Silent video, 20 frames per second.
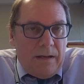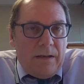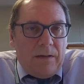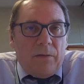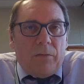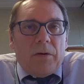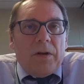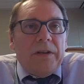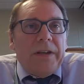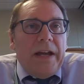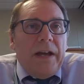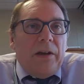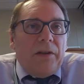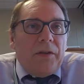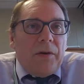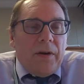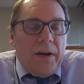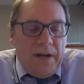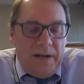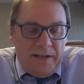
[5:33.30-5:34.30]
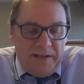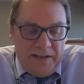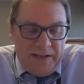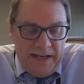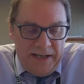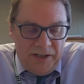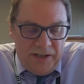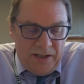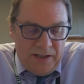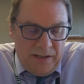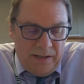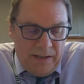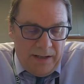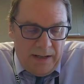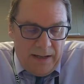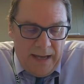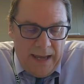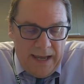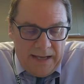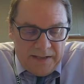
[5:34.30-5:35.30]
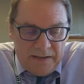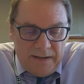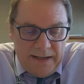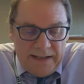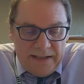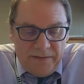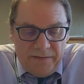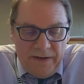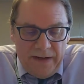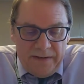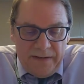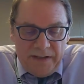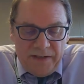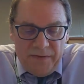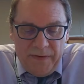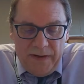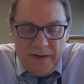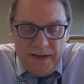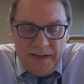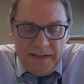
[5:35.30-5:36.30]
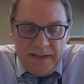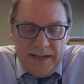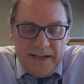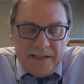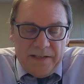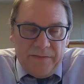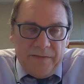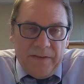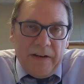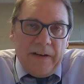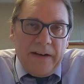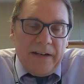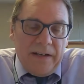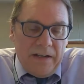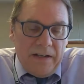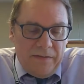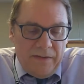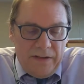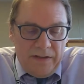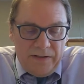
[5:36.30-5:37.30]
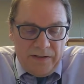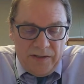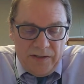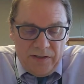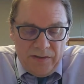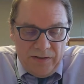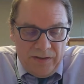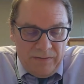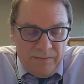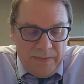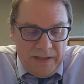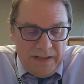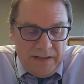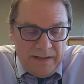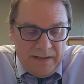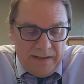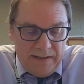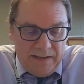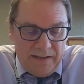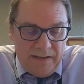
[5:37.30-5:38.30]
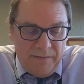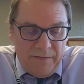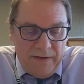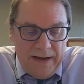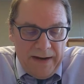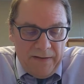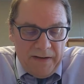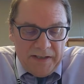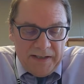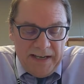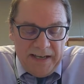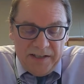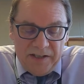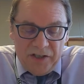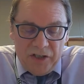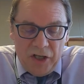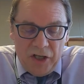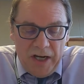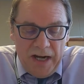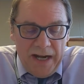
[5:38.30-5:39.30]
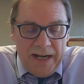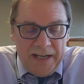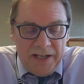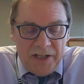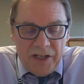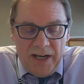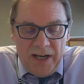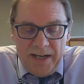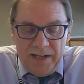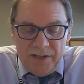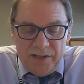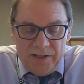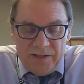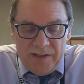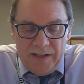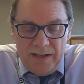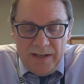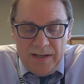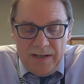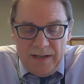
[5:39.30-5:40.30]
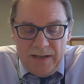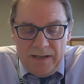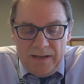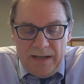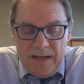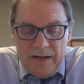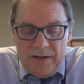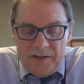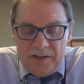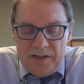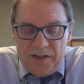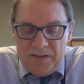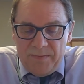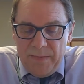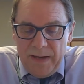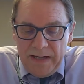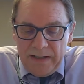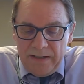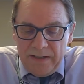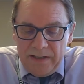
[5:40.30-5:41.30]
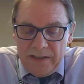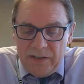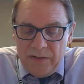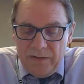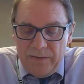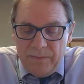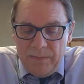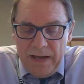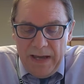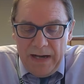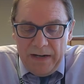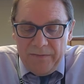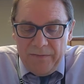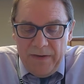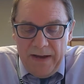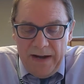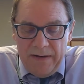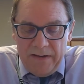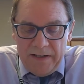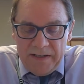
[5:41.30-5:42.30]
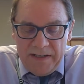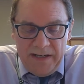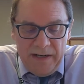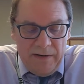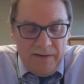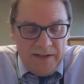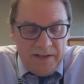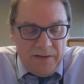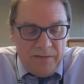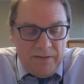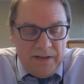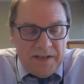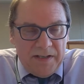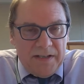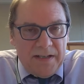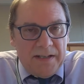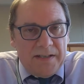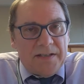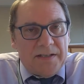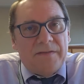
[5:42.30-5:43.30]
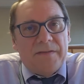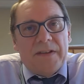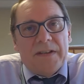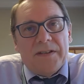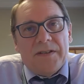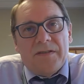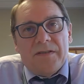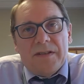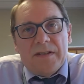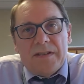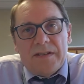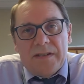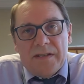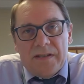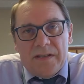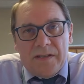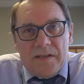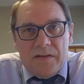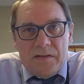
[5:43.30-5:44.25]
The World Health Organization has classified this variant as a variant of concern because the virus has genetic changes that are suspected to impact virus characteristics of interest.